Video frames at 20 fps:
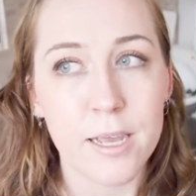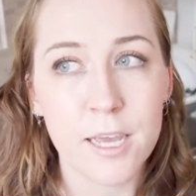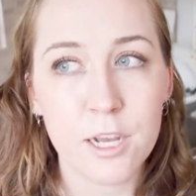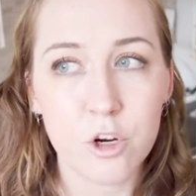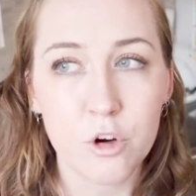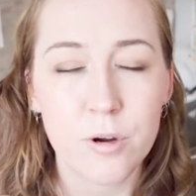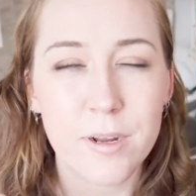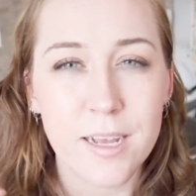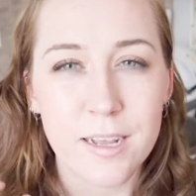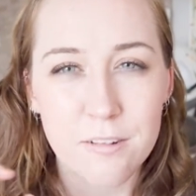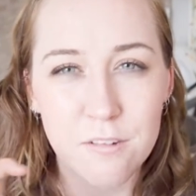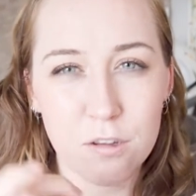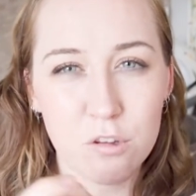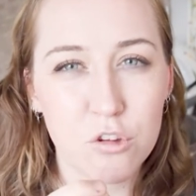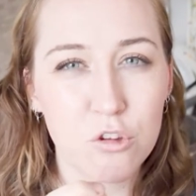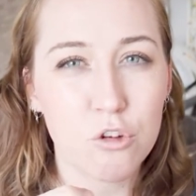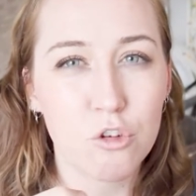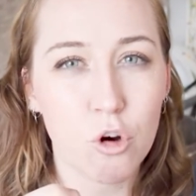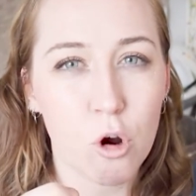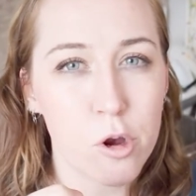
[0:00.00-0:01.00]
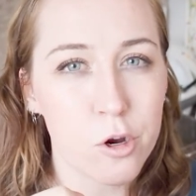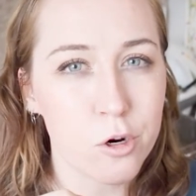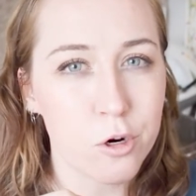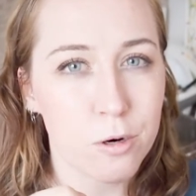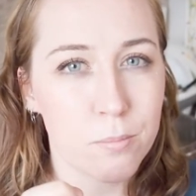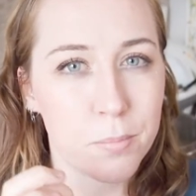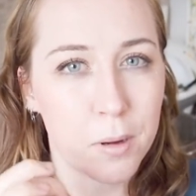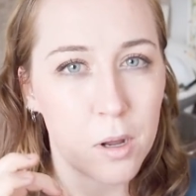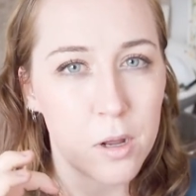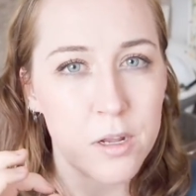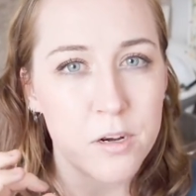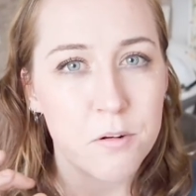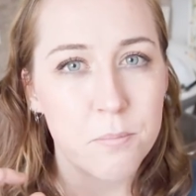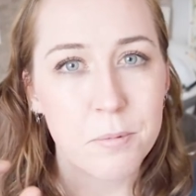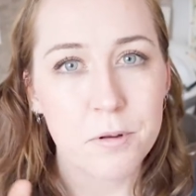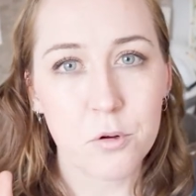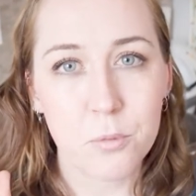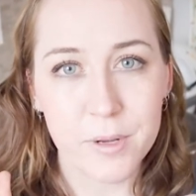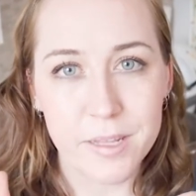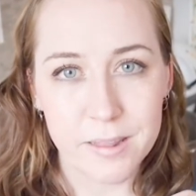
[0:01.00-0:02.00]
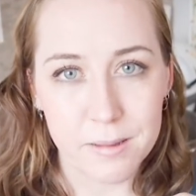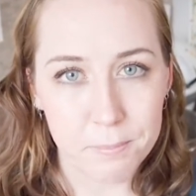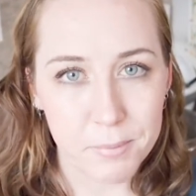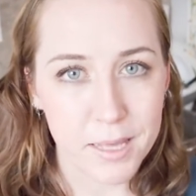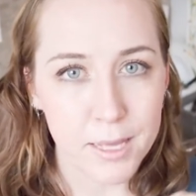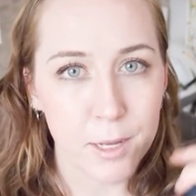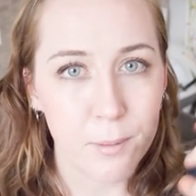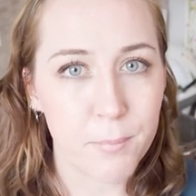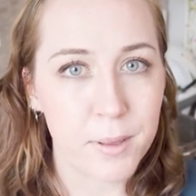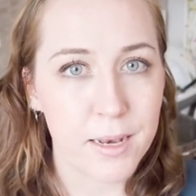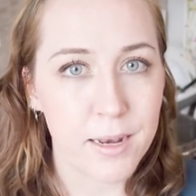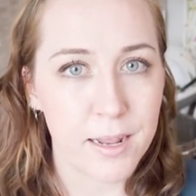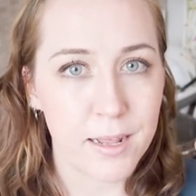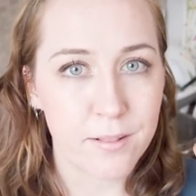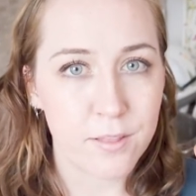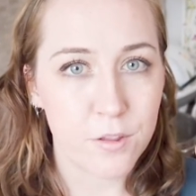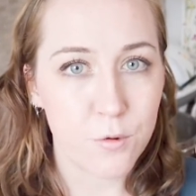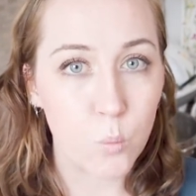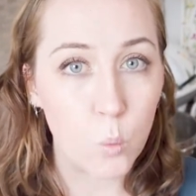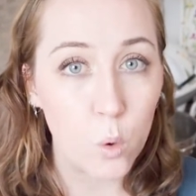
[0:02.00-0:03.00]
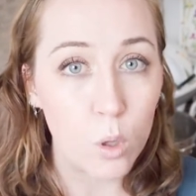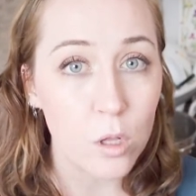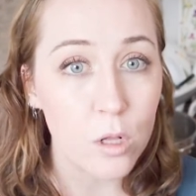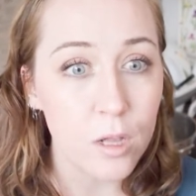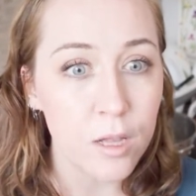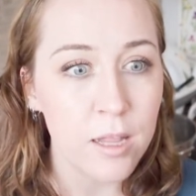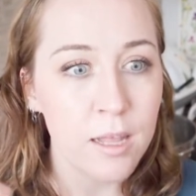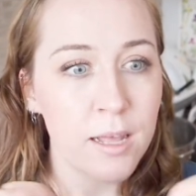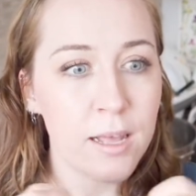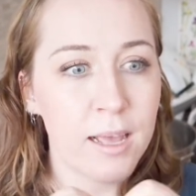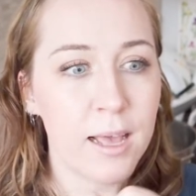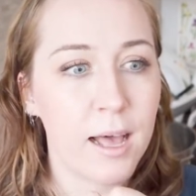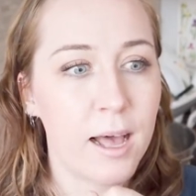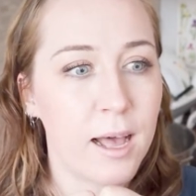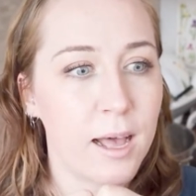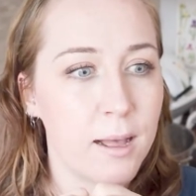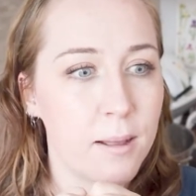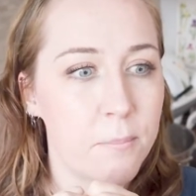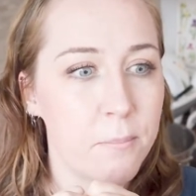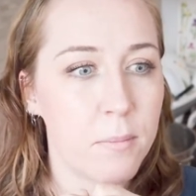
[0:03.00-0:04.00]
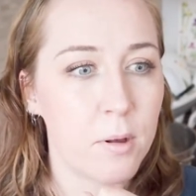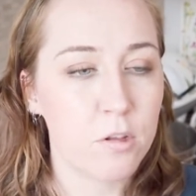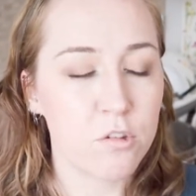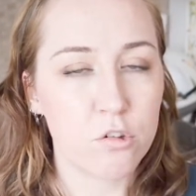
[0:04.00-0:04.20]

it creates a stronger bond between the pigment and the wool um,